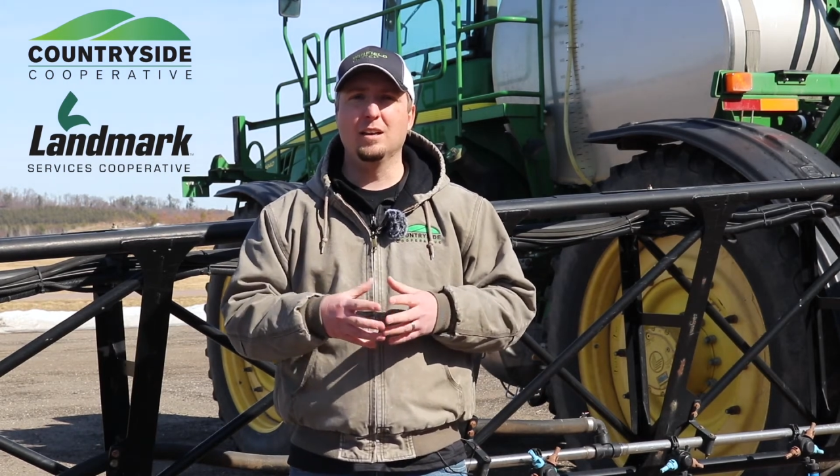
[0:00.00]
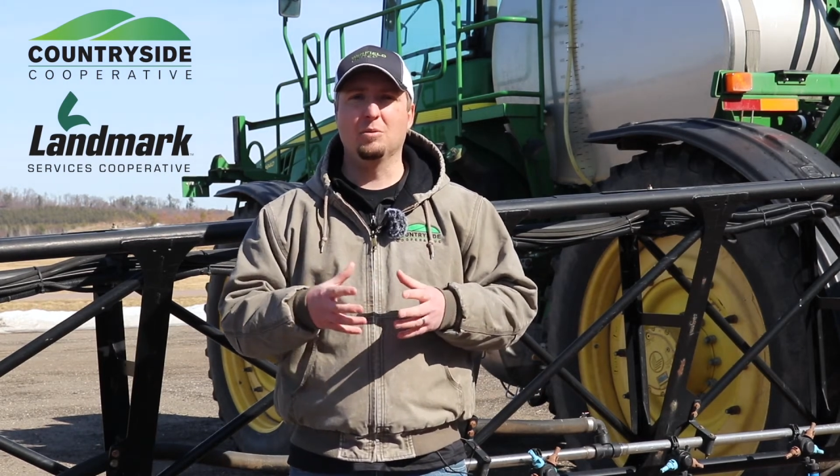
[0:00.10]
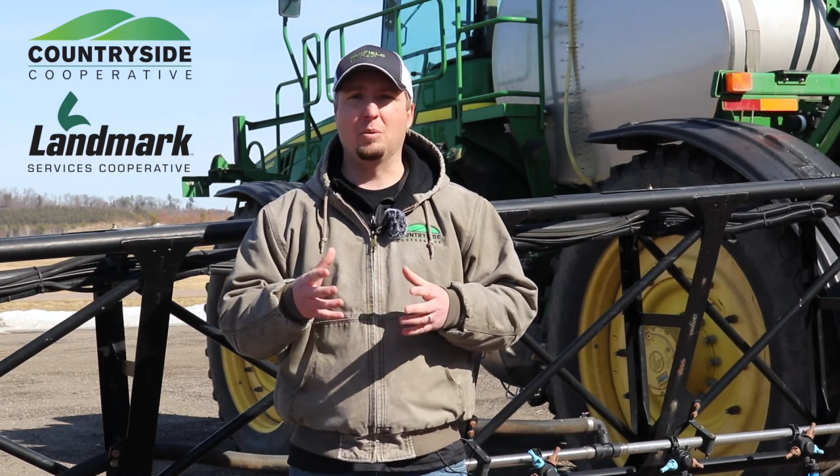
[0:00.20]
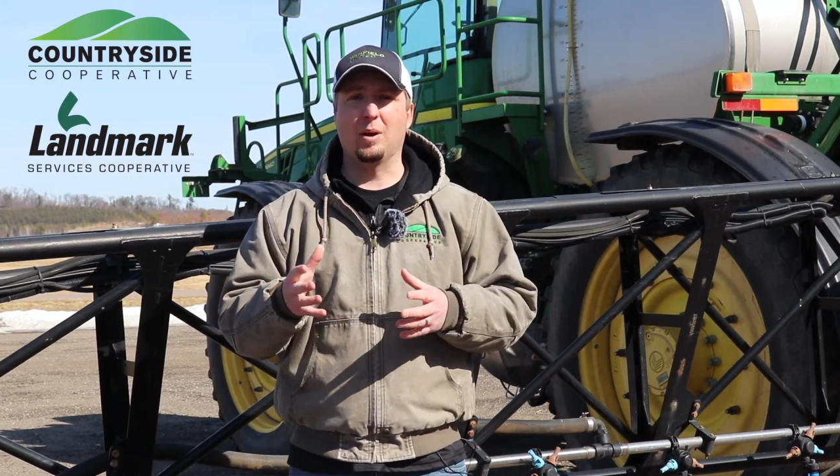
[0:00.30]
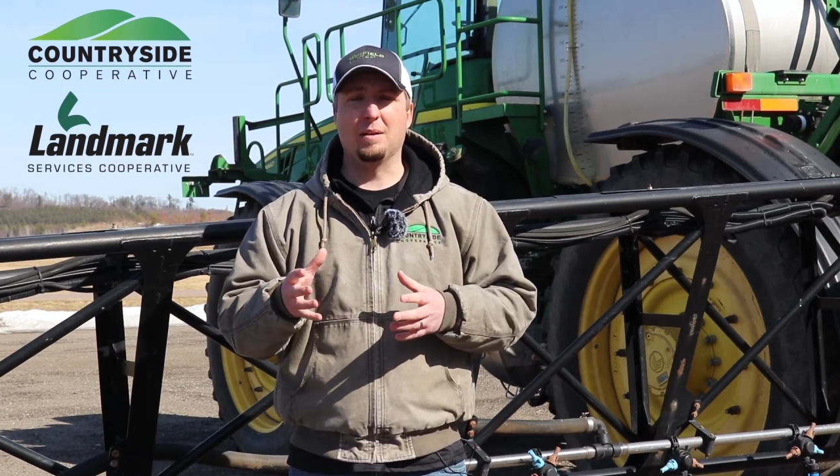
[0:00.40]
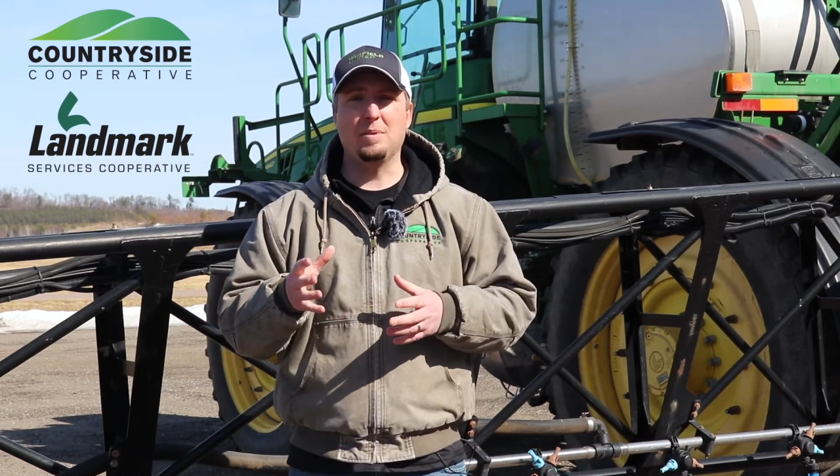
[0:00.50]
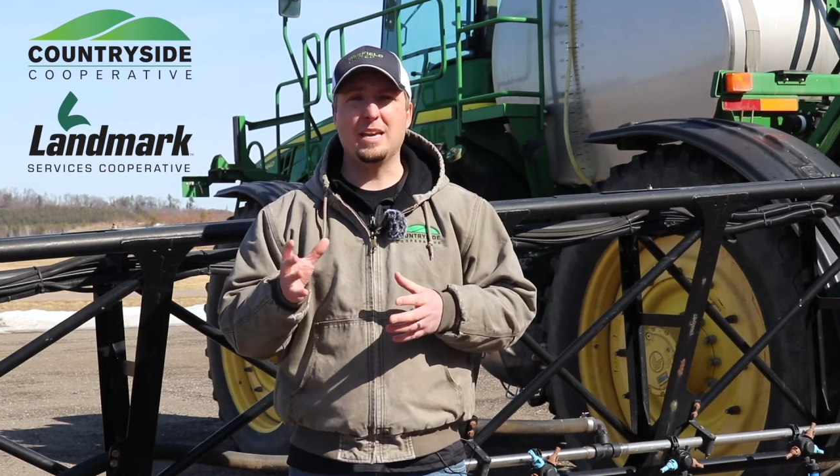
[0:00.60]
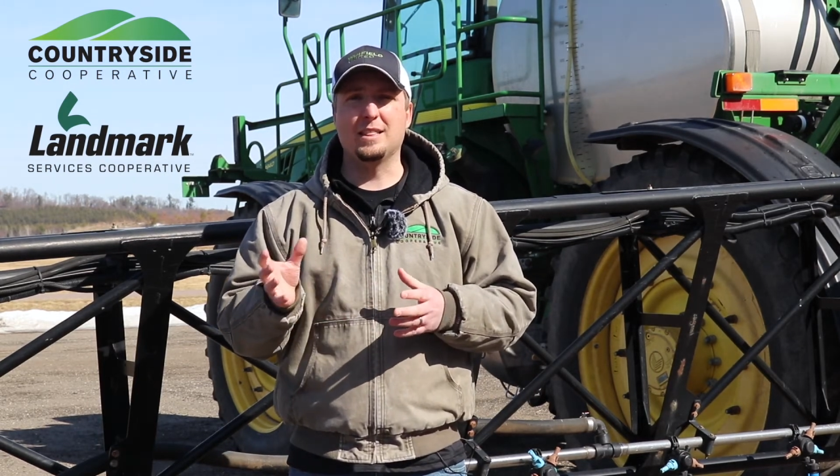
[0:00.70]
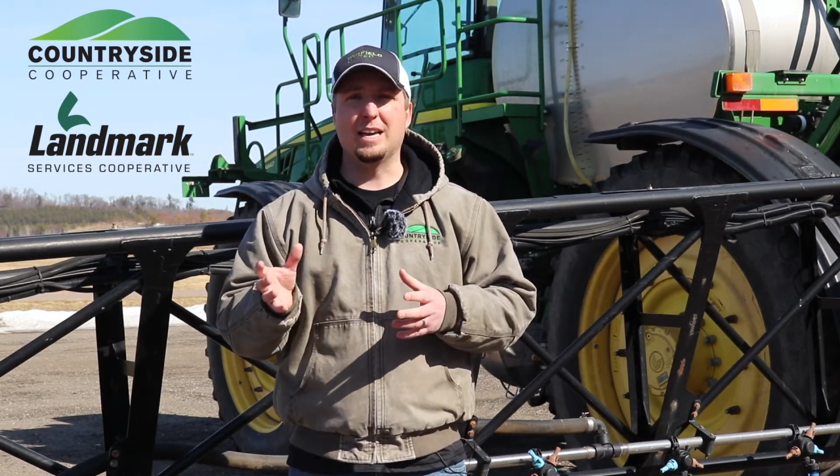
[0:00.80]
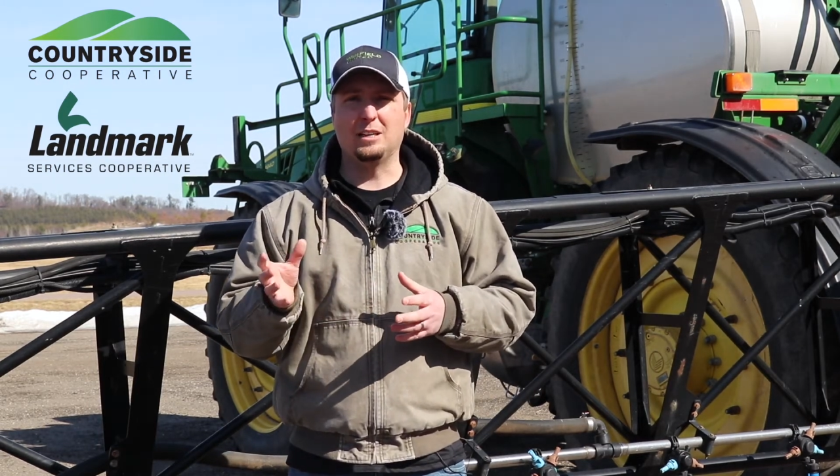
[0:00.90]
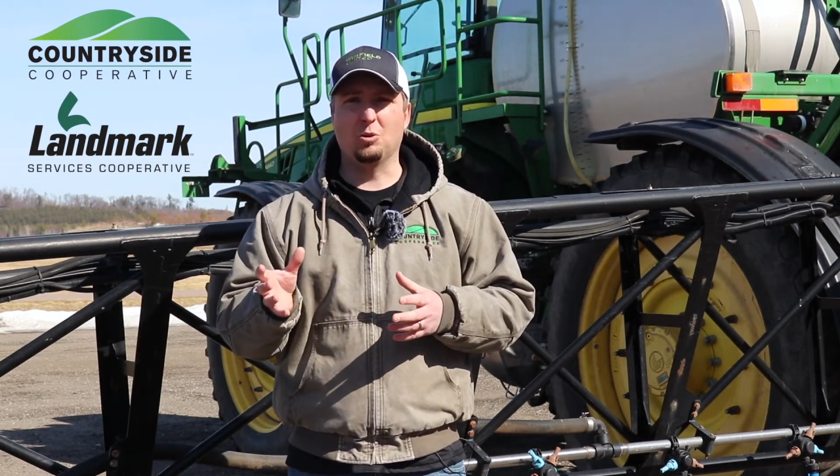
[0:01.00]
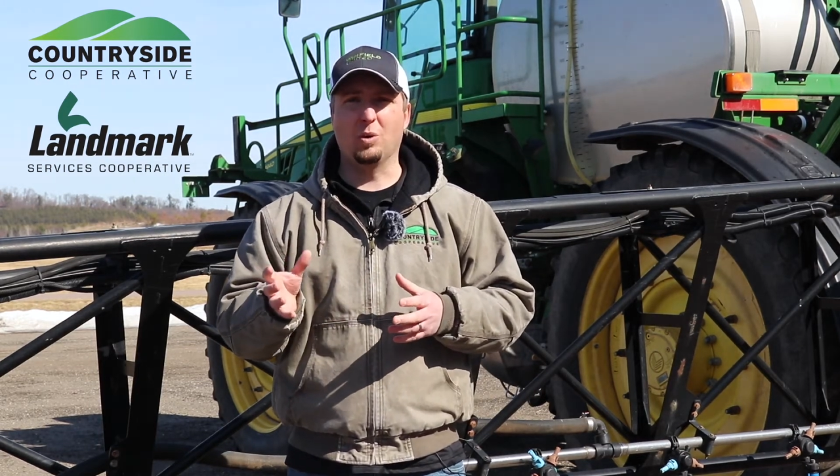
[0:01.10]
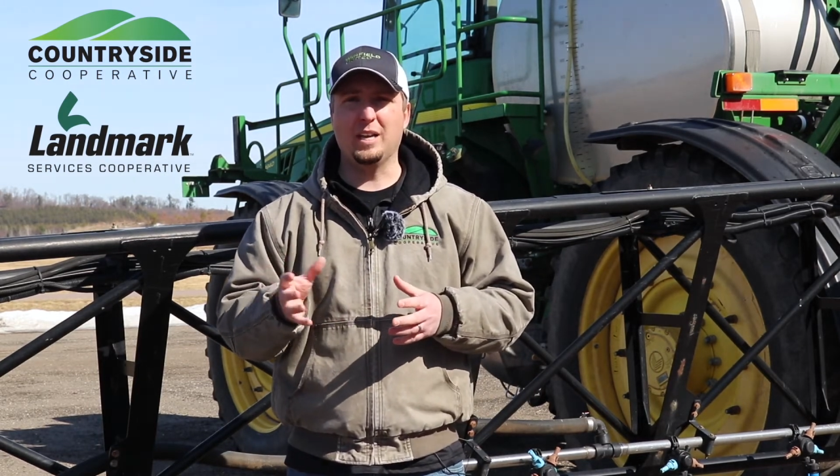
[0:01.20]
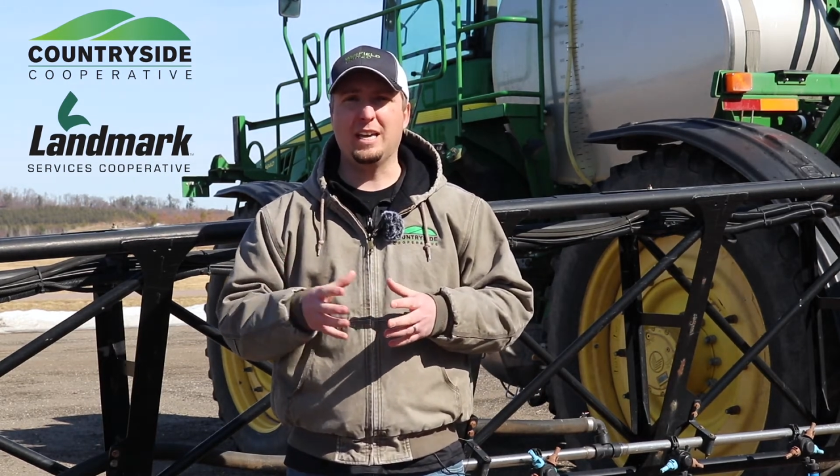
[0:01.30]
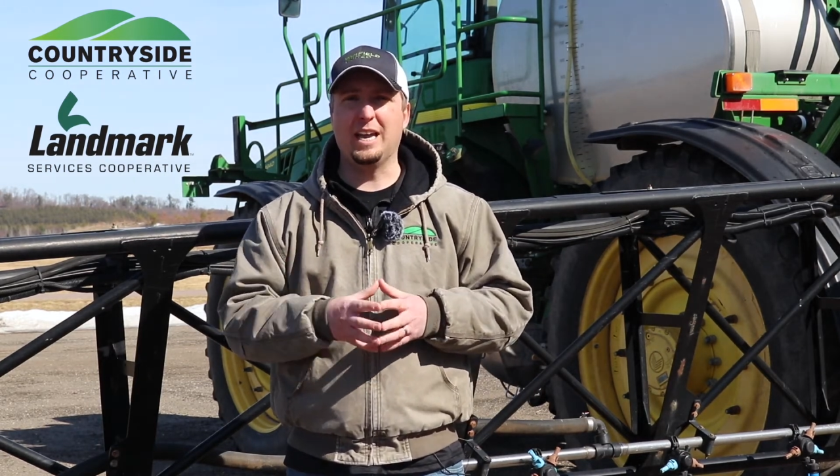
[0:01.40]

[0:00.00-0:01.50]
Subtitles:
we want to be in that 20